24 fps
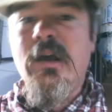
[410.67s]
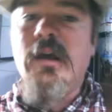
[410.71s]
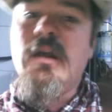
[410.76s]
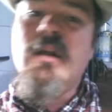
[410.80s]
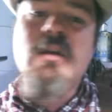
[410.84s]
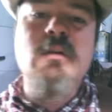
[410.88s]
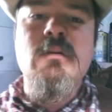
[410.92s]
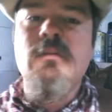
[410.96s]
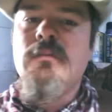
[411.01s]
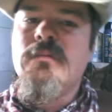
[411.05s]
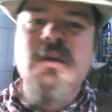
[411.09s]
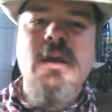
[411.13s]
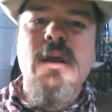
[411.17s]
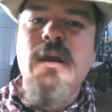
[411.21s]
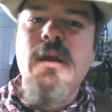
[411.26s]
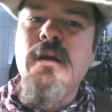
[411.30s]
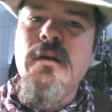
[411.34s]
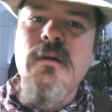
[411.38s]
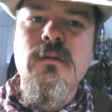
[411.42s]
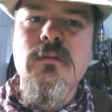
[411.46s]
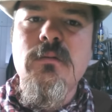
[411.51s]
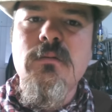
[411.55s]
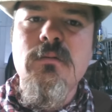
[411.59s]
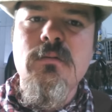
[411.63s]
don't
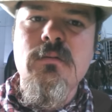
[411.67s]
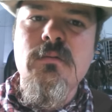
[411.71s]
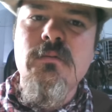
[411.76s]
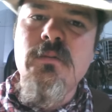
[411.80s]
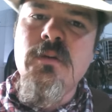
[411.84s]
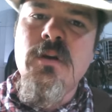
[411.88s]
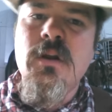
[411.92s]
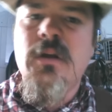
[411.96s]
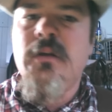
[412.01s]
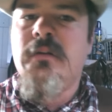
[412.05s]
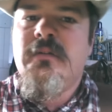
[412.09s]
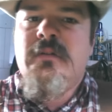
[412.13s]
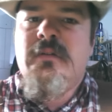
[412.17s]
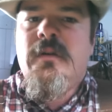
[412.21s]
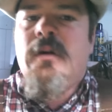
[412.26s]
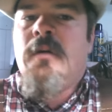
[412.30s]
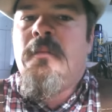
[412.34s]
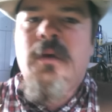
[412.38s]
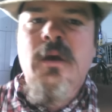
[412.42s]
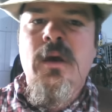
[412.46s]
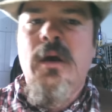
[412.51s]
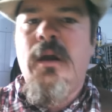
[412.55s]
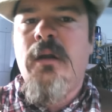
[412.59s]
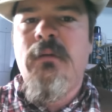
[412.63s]
care. If you're not going to show
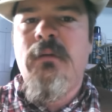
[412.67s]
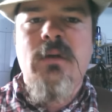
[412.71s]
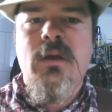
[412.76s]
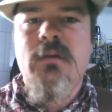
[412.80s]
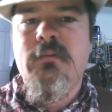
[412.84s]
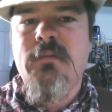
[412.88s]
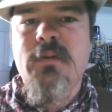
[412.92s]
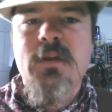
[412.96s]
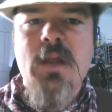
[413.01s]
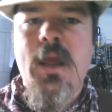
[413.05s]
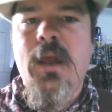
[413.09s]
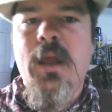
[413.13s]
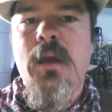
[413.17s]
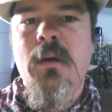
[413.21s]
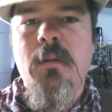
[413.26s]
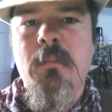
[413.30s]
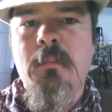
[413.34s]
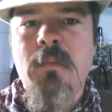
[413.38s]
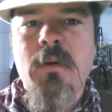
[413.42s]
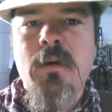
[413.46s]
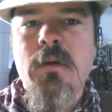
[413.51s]
me, I don't give a damn.